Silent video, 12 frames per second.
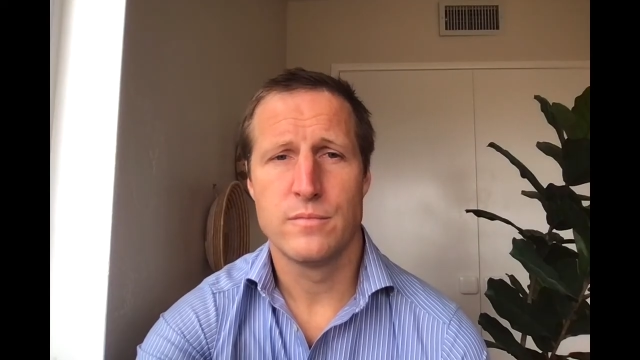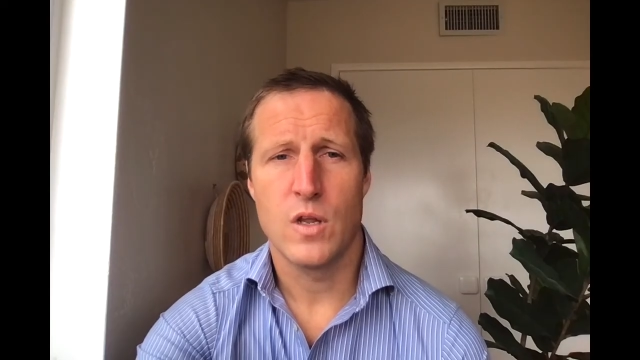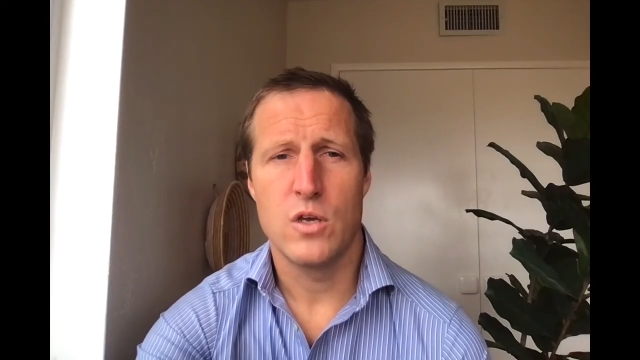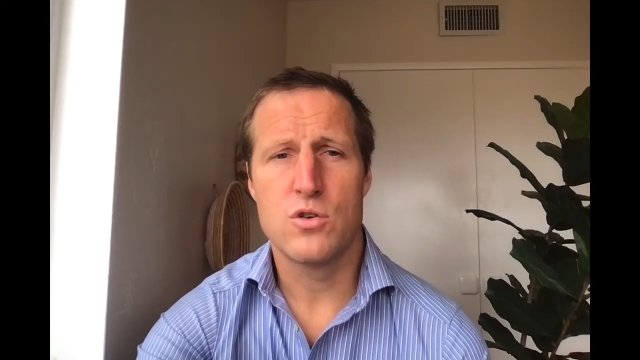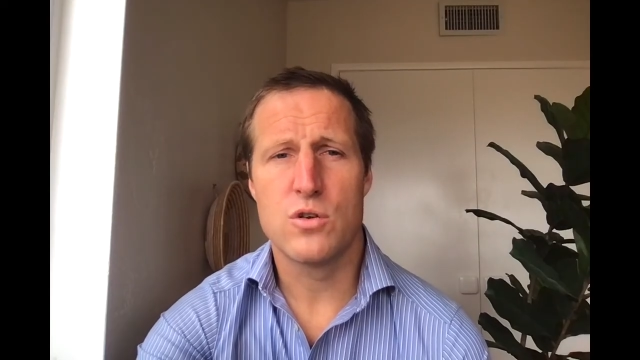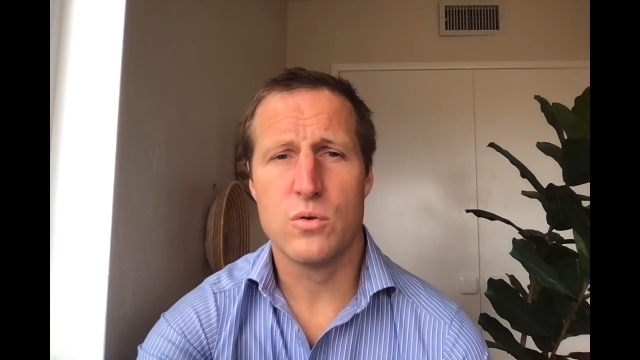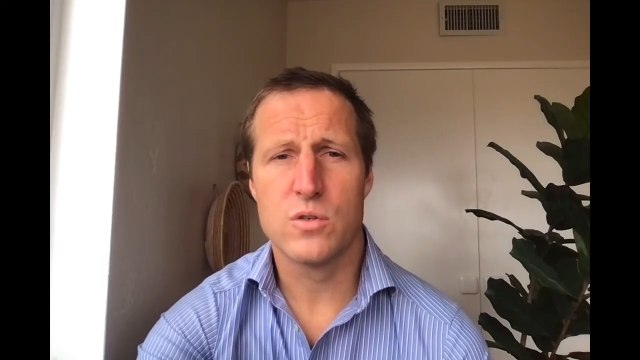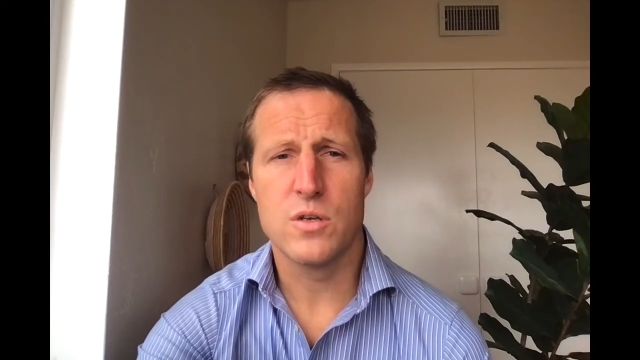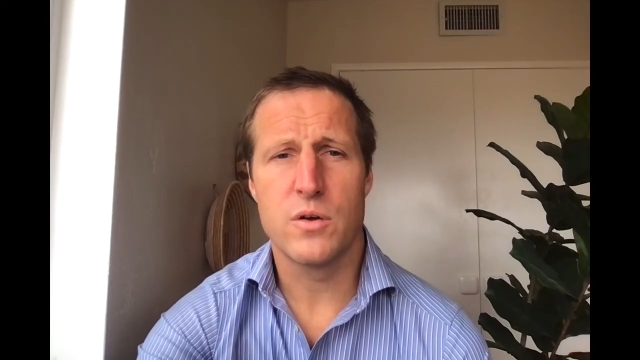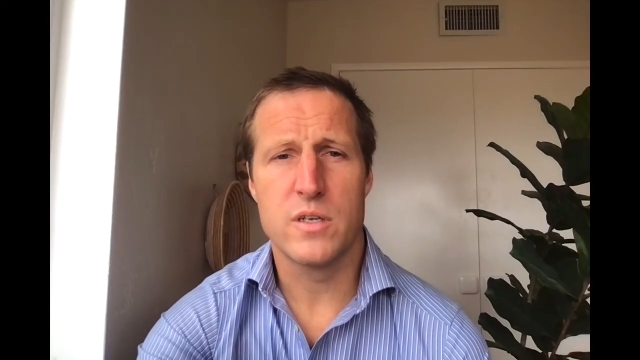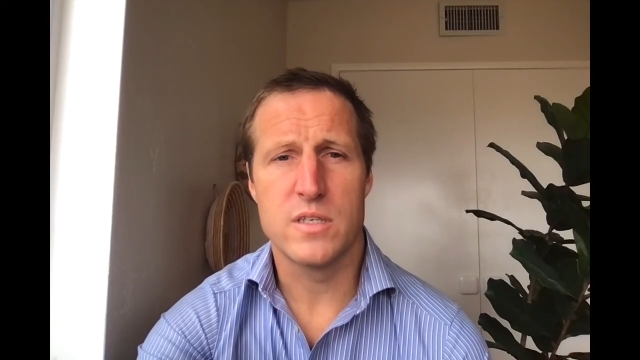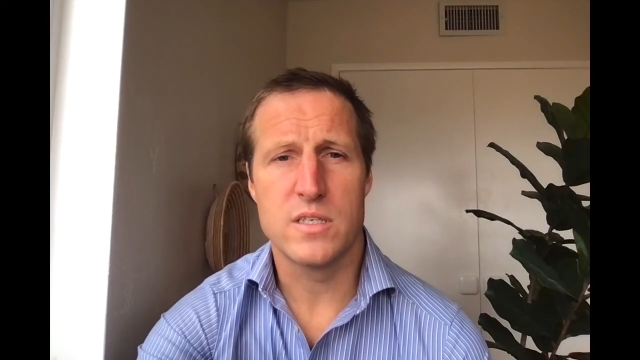You should also
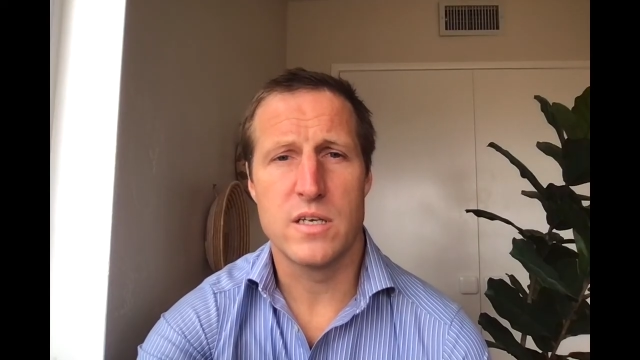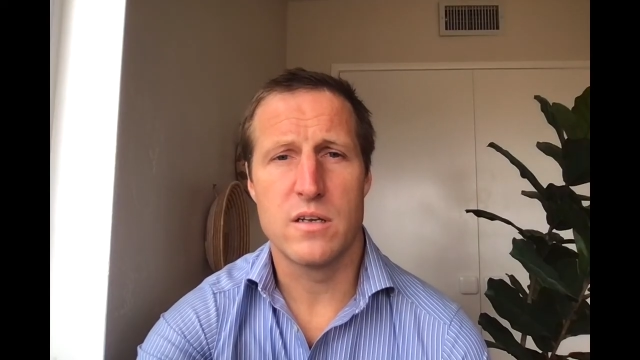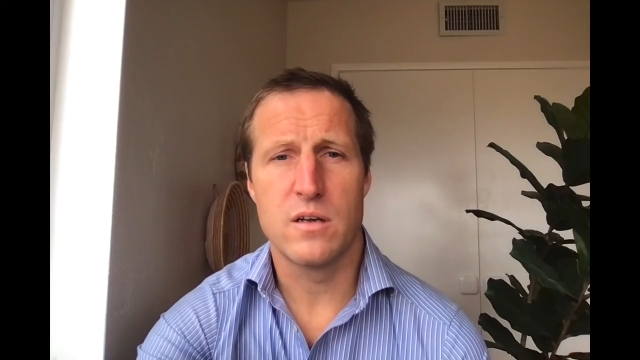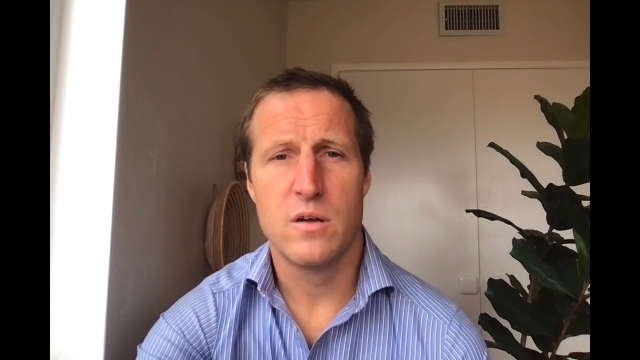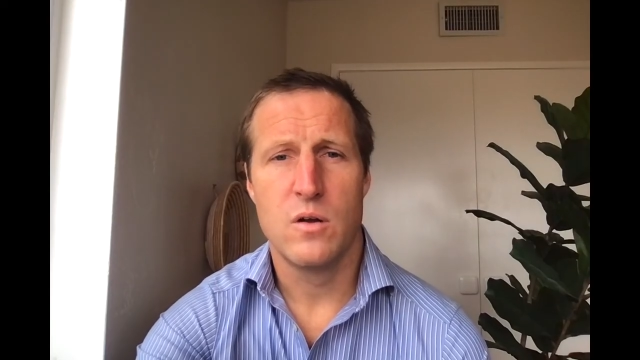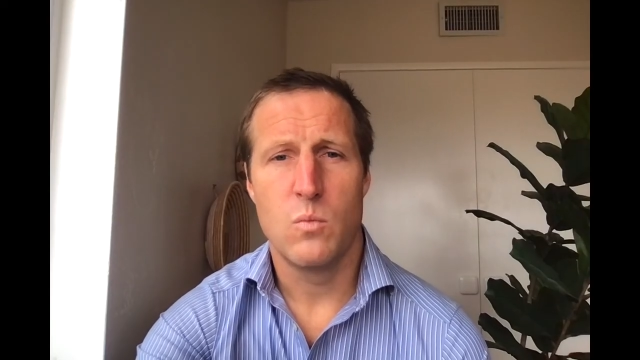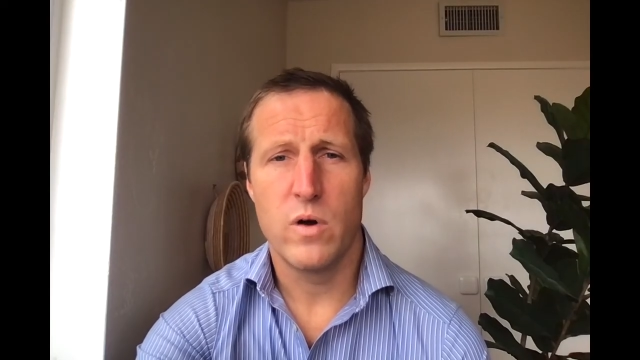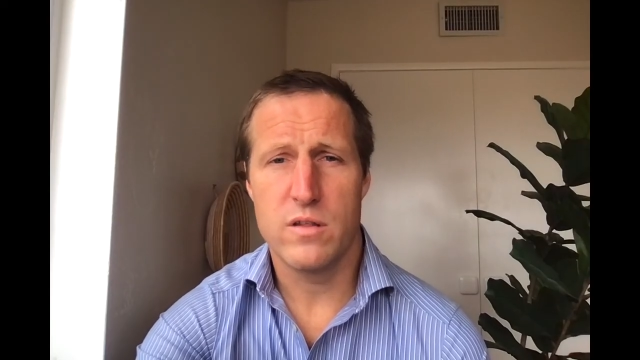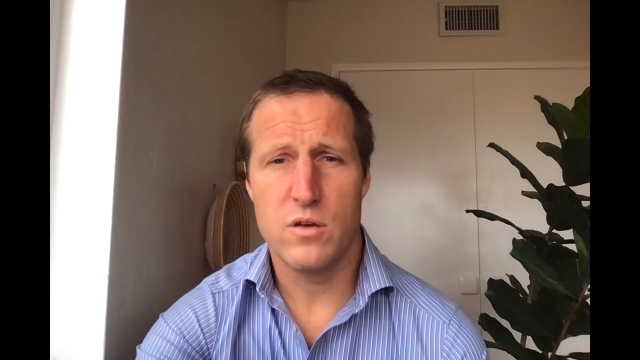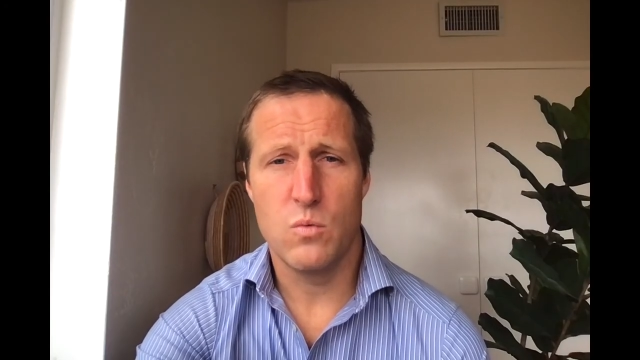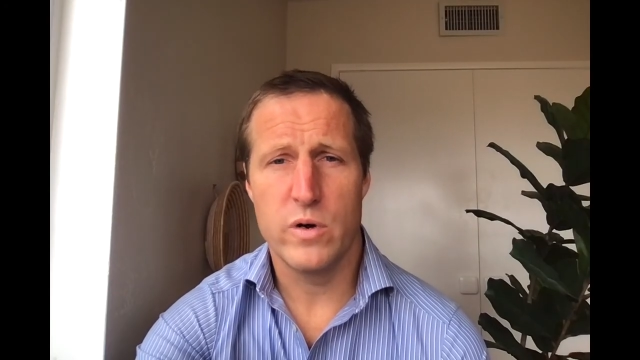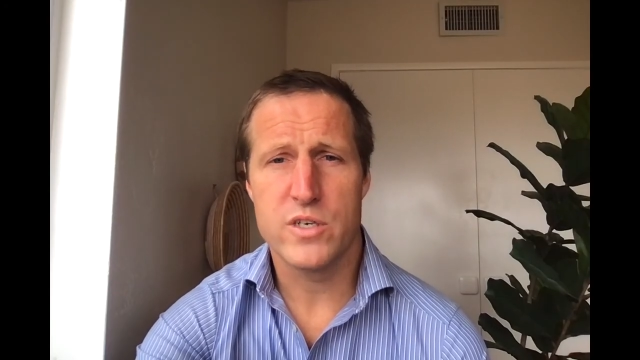consider whether
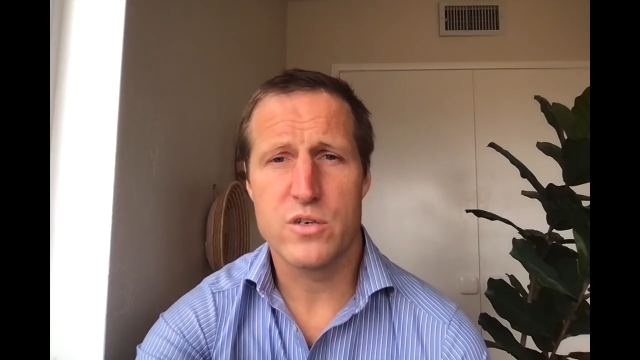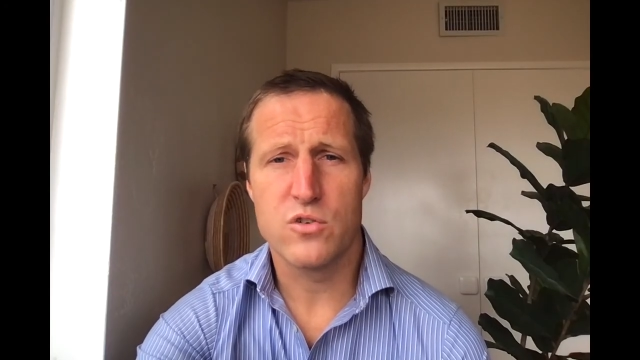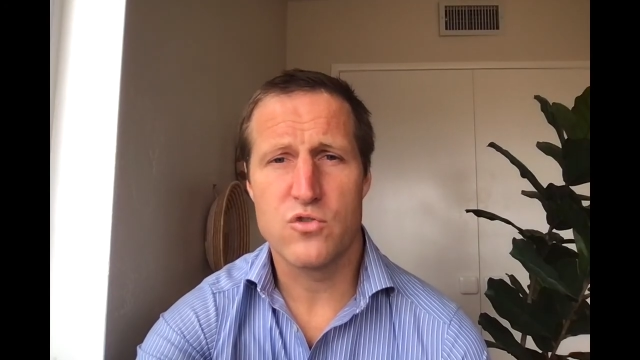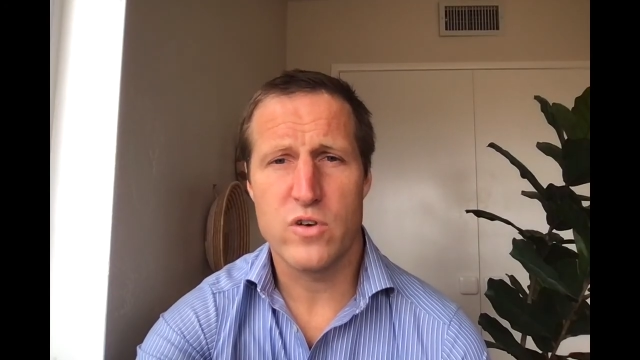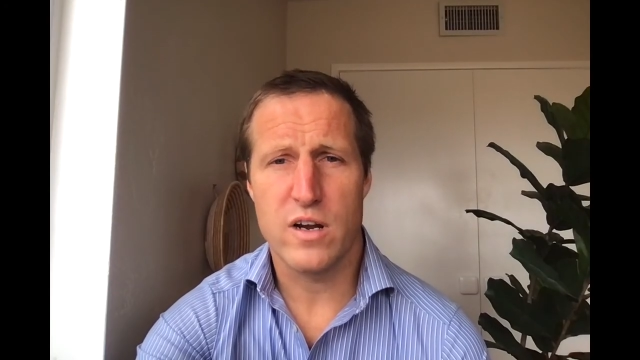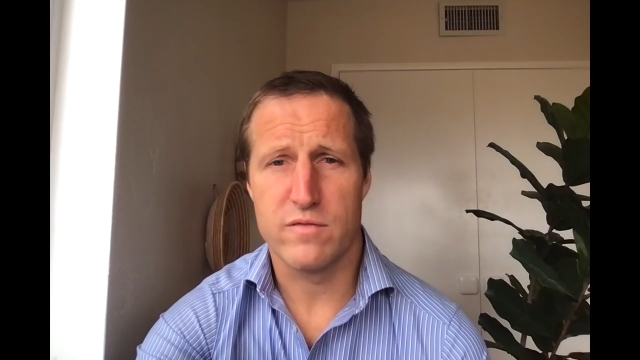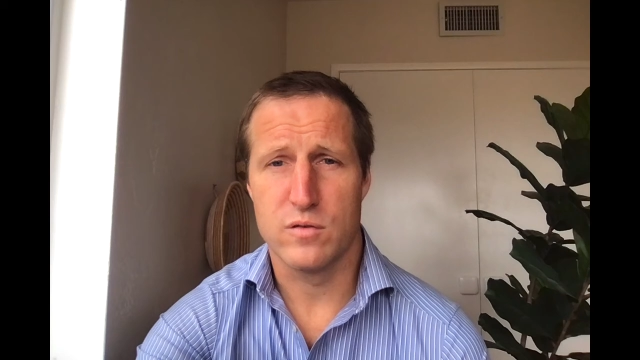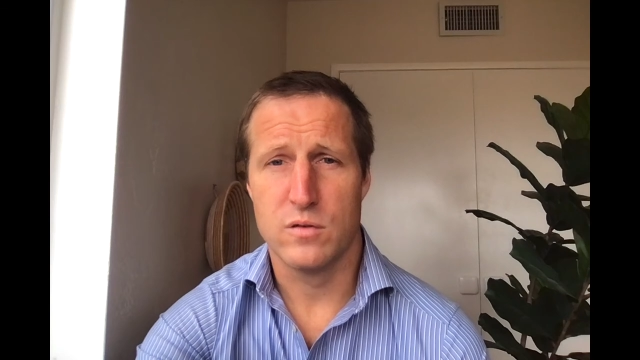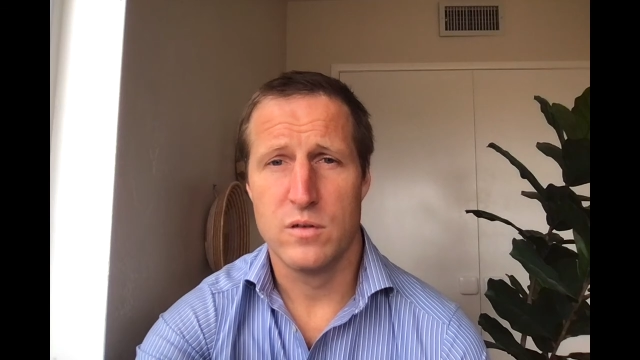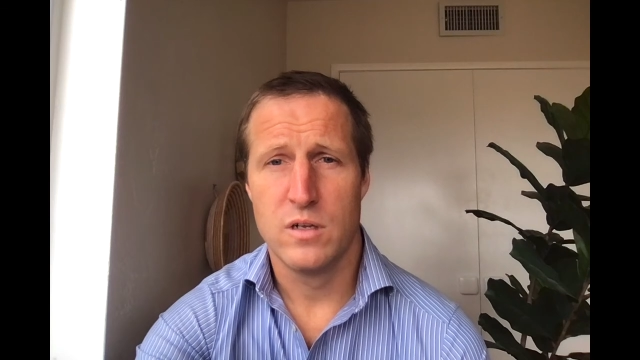you wish to travel